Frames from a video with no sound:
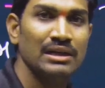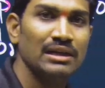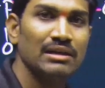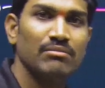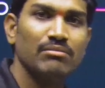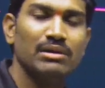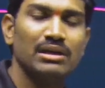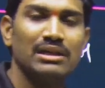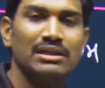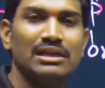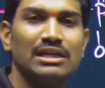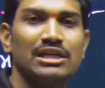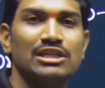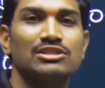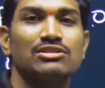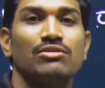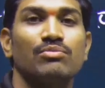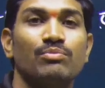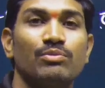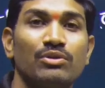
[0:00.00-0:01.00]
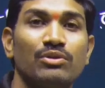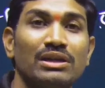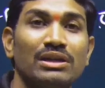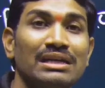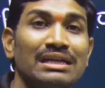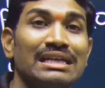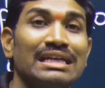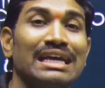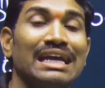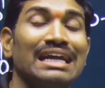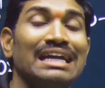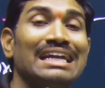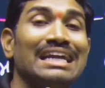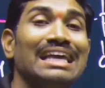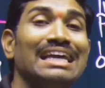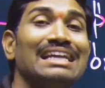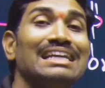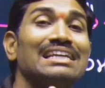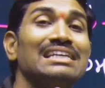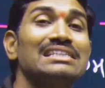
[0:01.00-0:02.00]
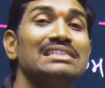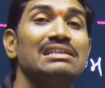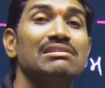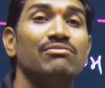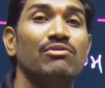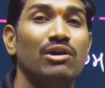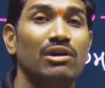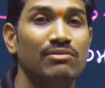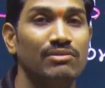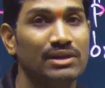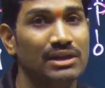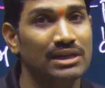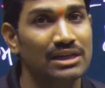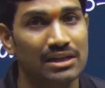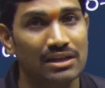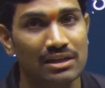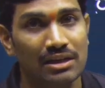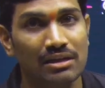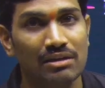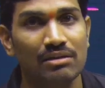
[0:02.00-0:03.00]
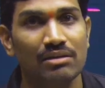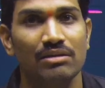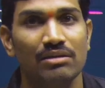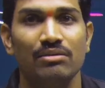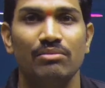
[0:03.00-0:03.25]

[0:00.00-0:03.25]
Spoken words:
But in the case of purine, N9 is involving in the